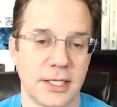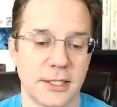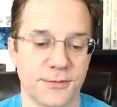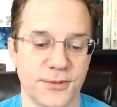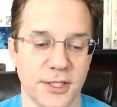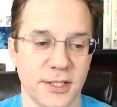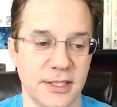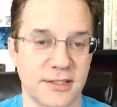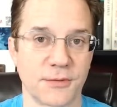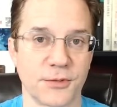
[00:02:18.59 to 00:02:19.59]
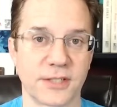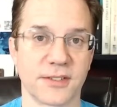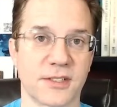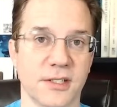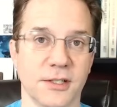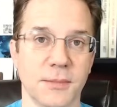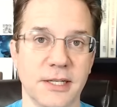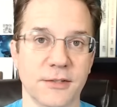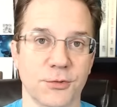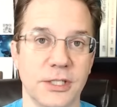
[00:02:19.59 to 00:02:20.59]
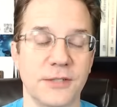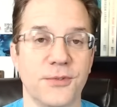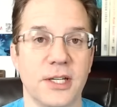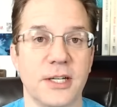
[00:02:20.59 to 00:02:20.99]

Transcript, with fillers: if uh, it's ever existed on Melev's Reef,